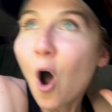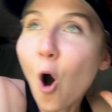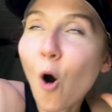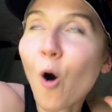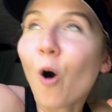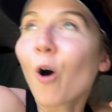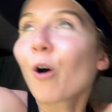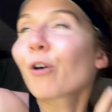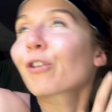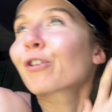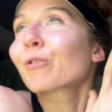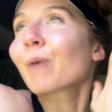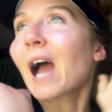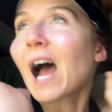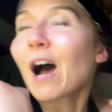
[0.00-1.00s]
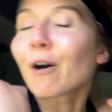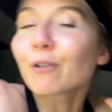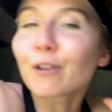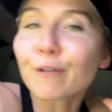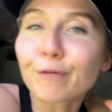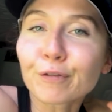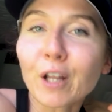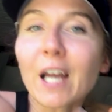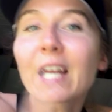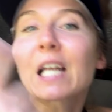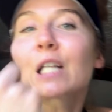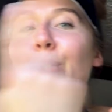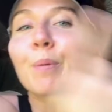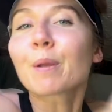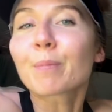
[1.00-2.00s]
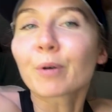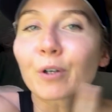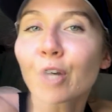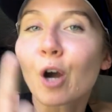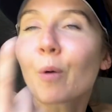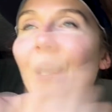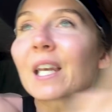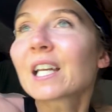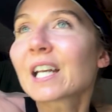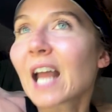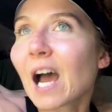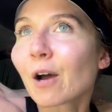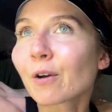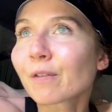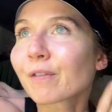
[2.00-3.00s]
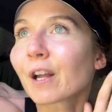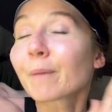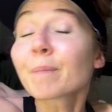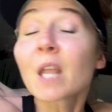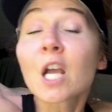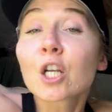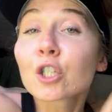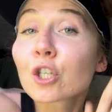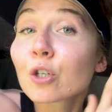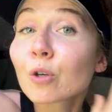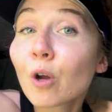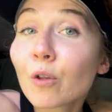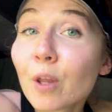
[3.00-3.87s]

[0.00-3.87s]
all throughout the flight as people go in and out of there. Do you know